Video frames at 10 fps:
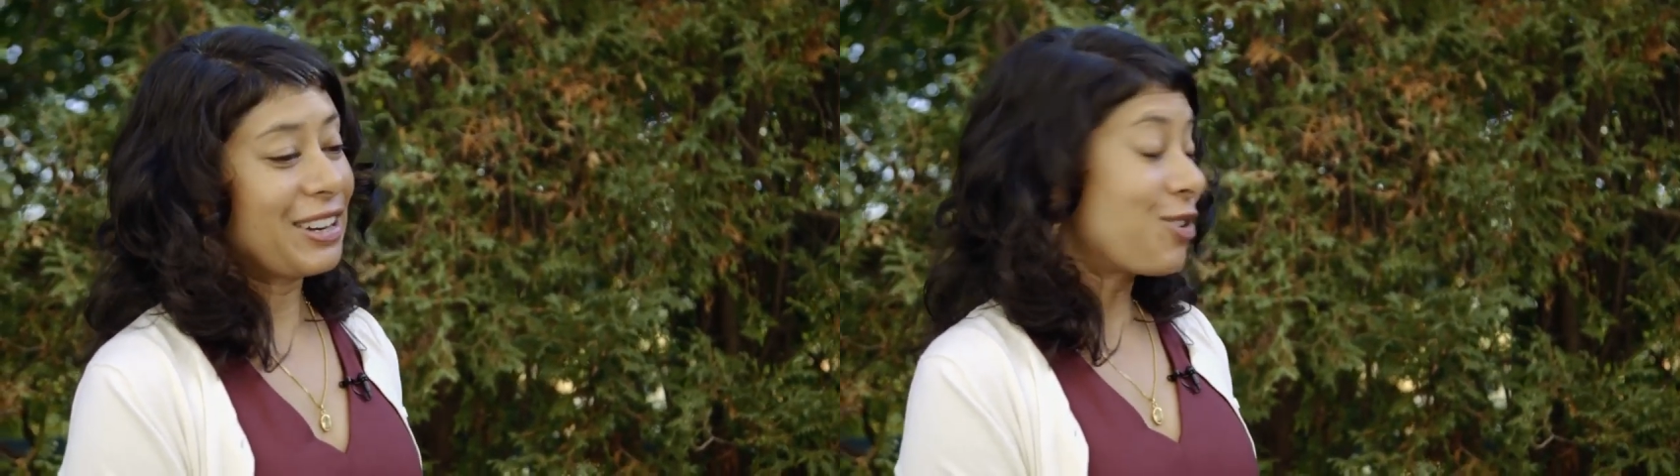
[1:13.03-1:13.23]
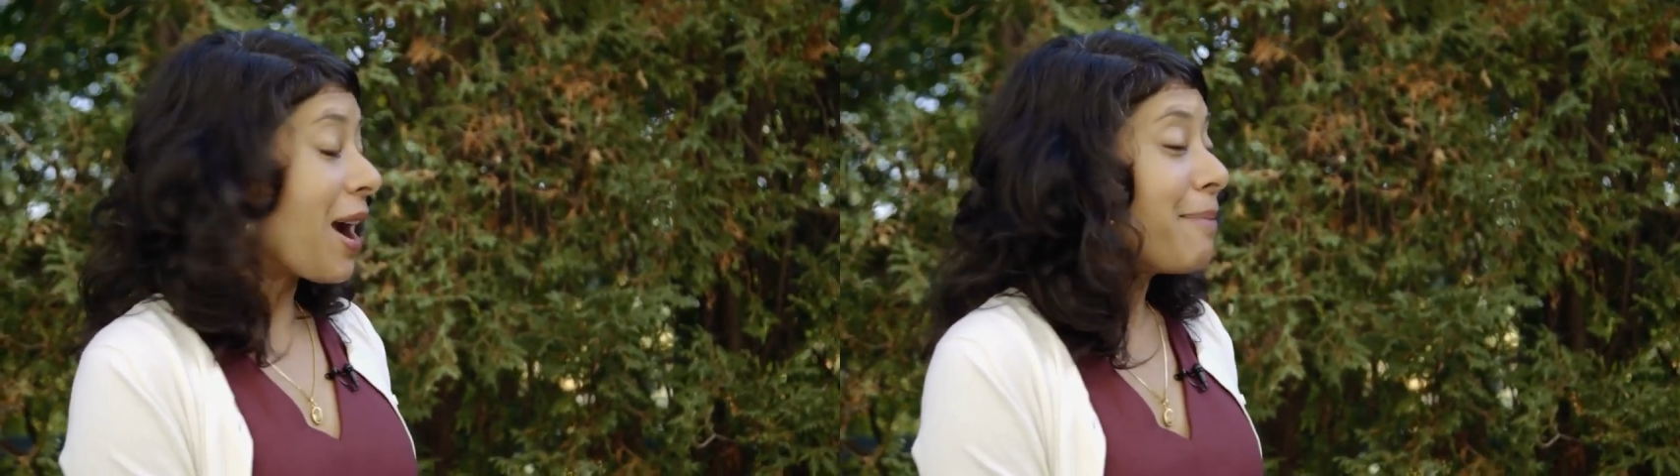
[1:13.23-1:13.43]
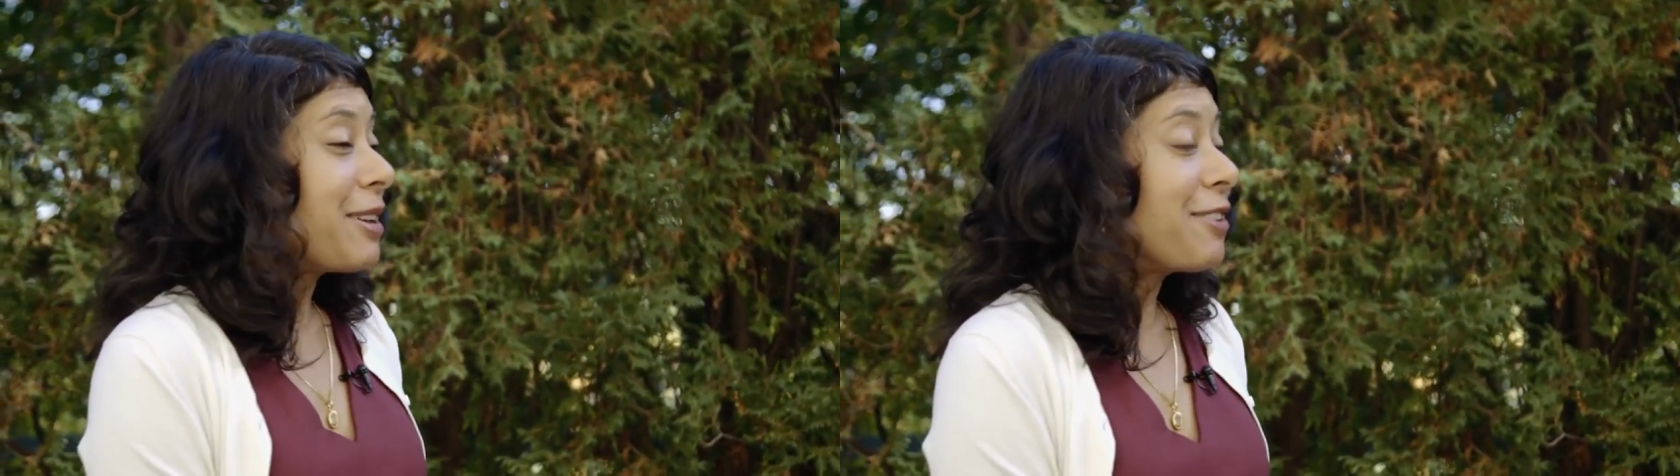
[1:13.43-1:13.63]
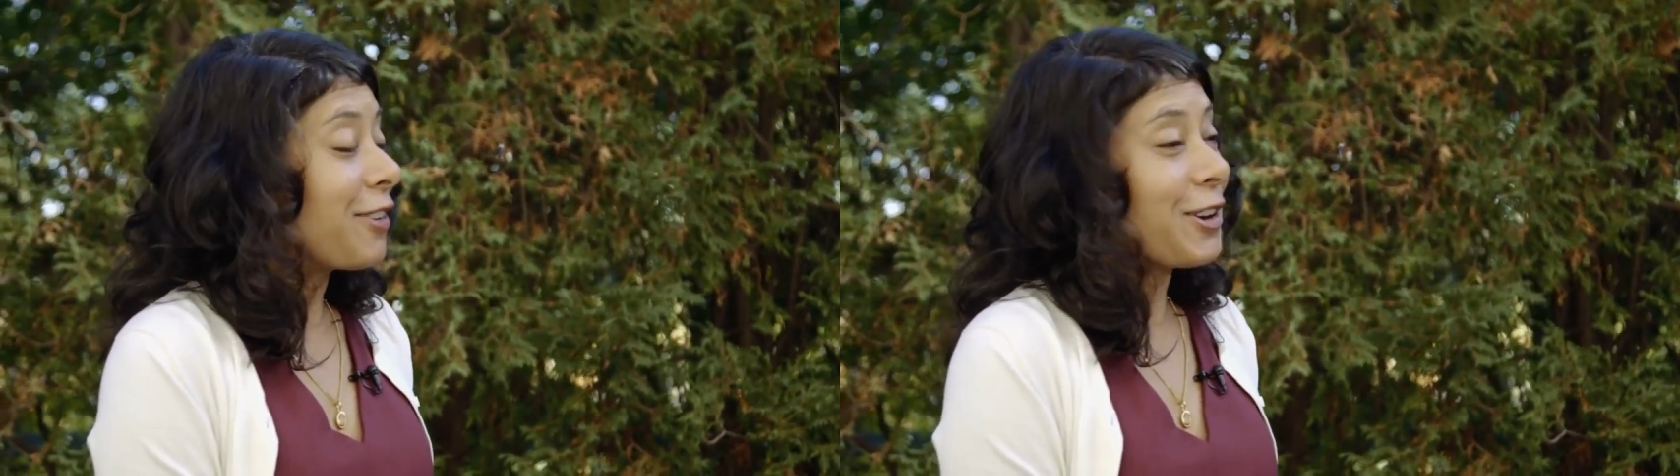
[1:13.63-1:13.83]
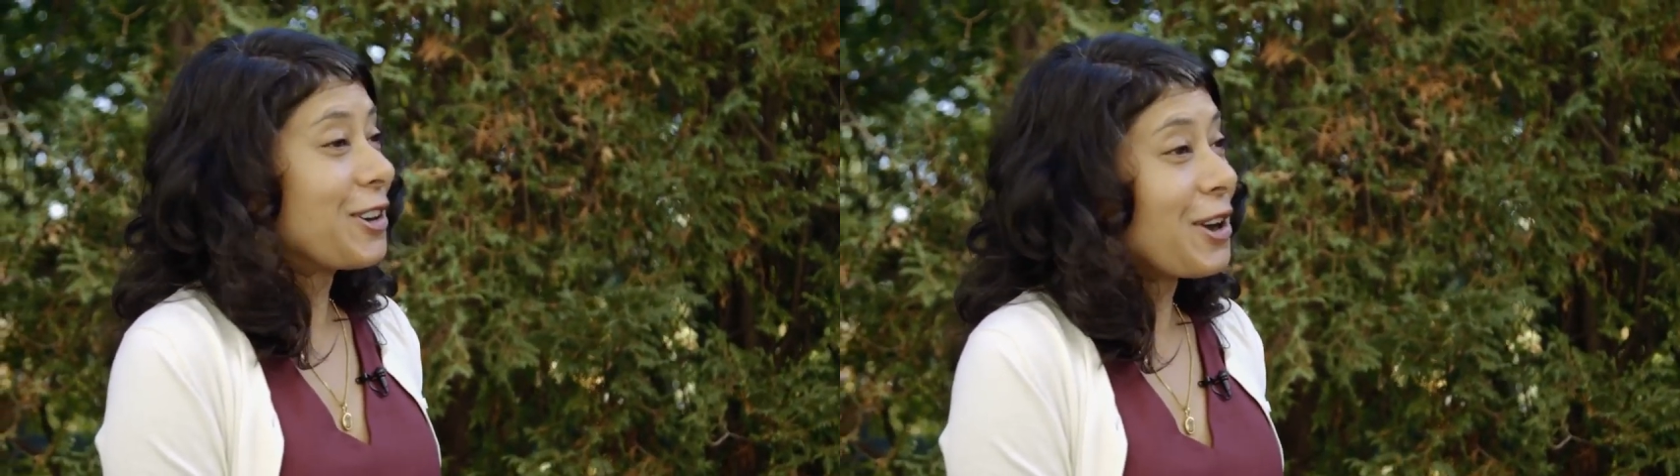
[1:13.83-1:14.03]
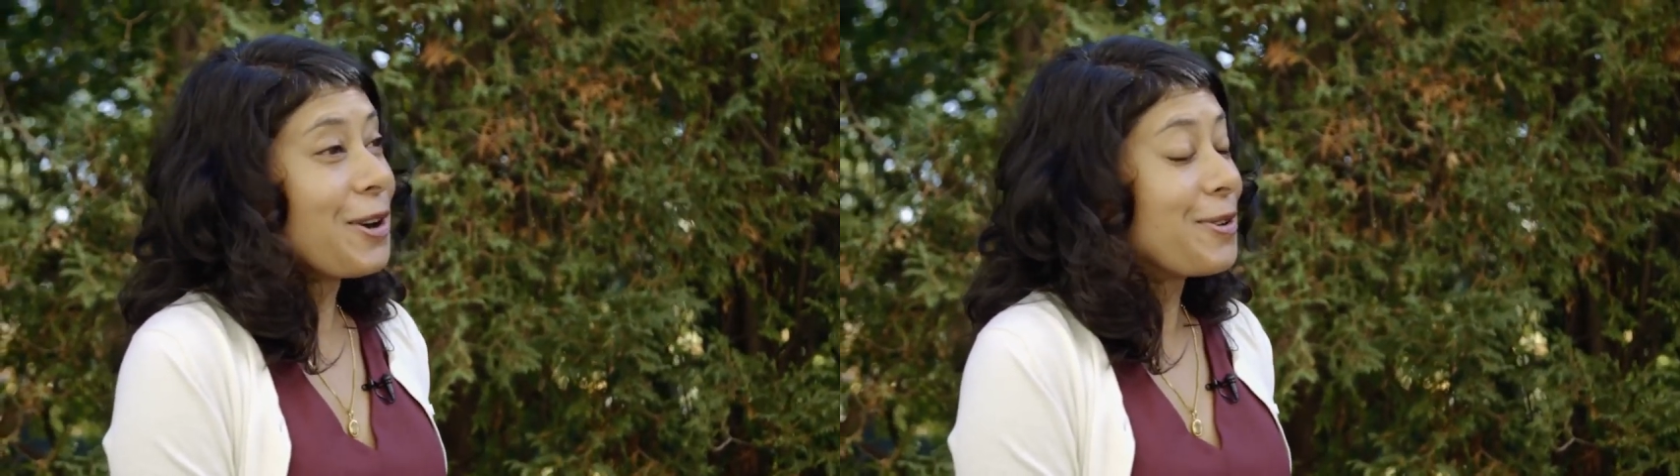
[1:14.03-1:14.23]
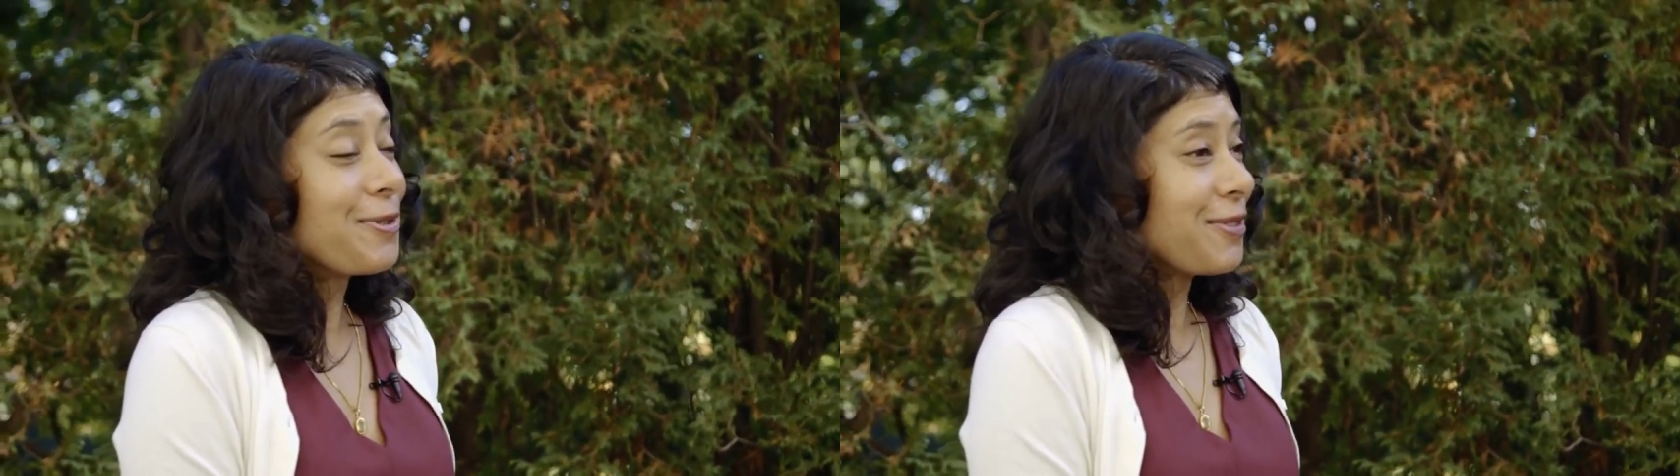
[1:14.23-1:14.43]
crabby for no